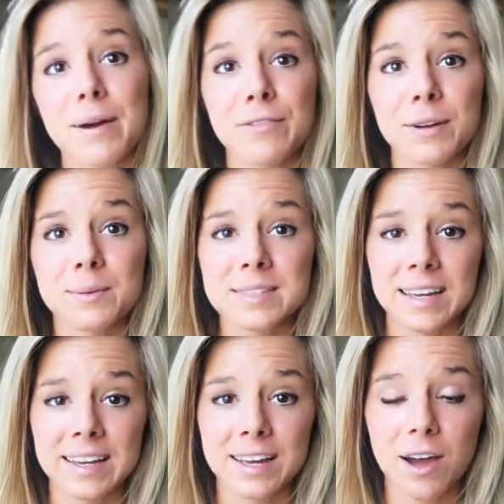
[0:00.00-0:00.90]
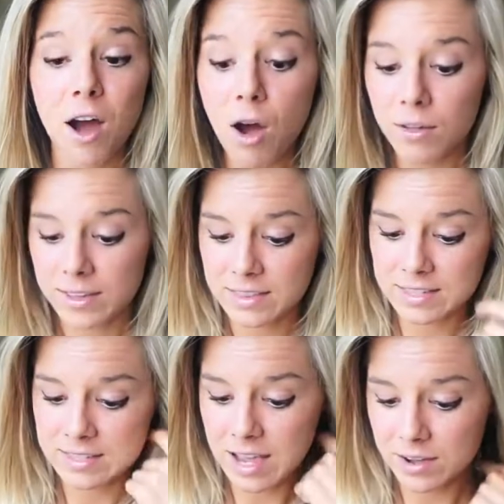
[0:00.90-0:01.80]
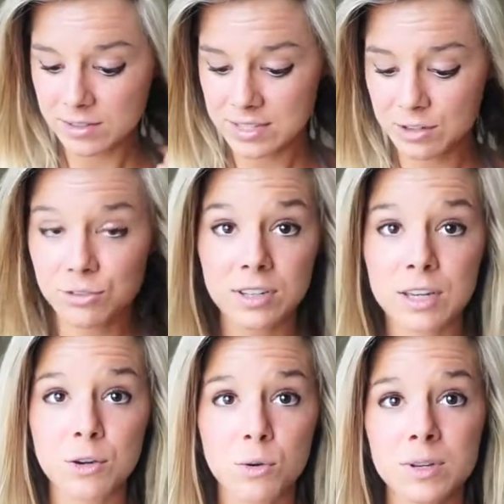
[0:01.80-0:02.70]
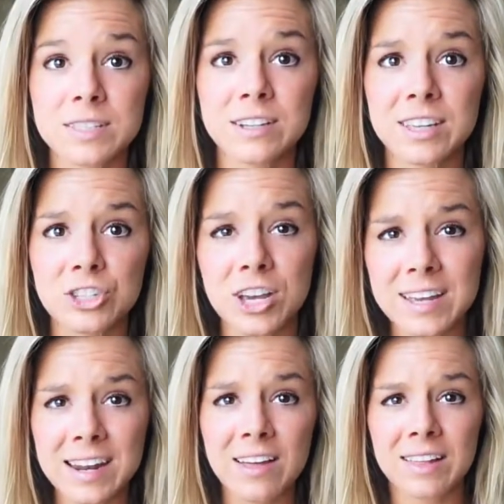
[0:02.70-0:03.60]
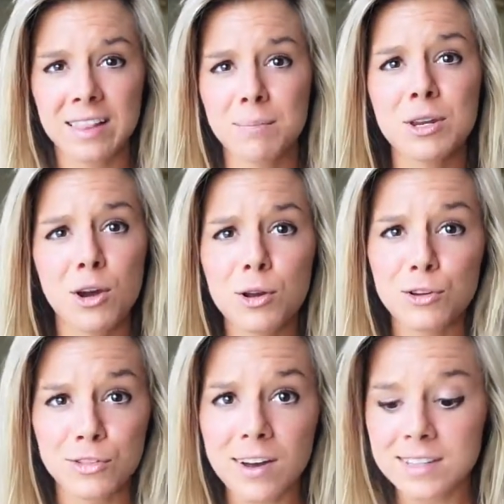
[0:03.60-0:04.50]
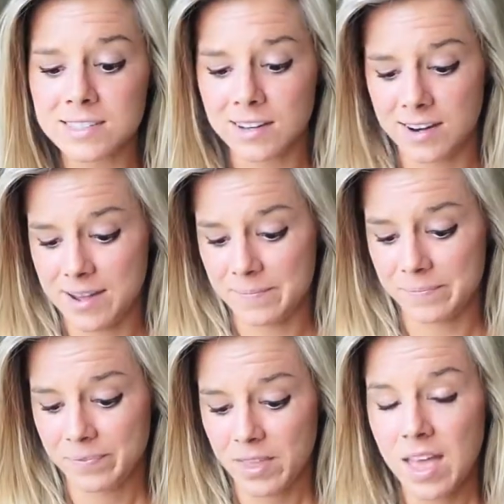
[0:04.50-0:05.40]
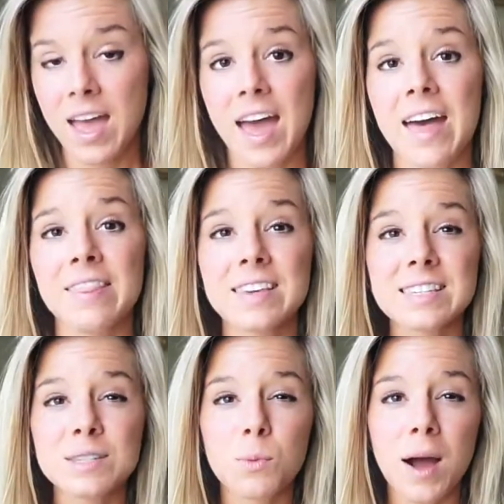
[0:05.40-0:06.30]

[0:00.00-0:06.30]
my friend was like, oh, like this sounds like really cool, Sarah, like check it out, like let me know your thoughts on it. And this is